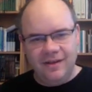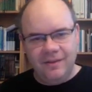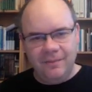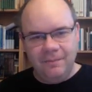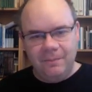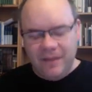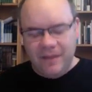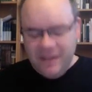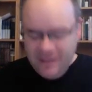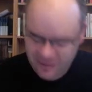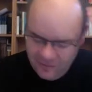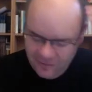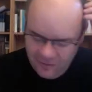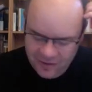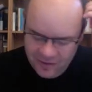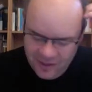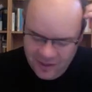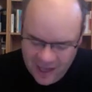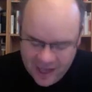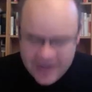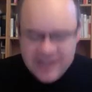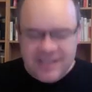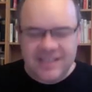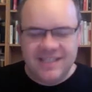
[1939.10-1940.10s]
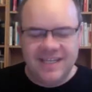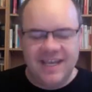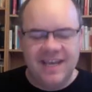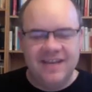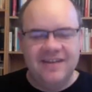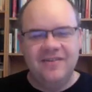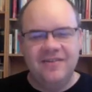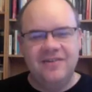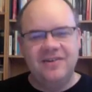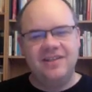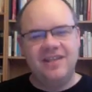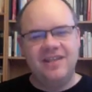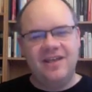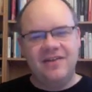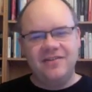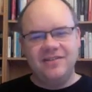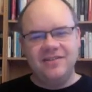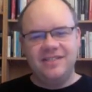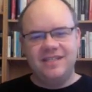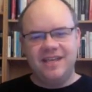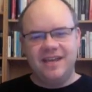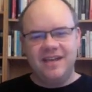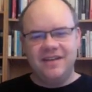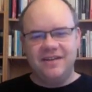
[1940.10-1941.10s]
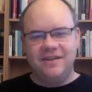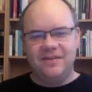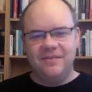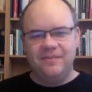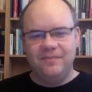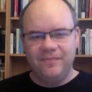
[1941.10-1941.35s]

But on the other side, on the downside,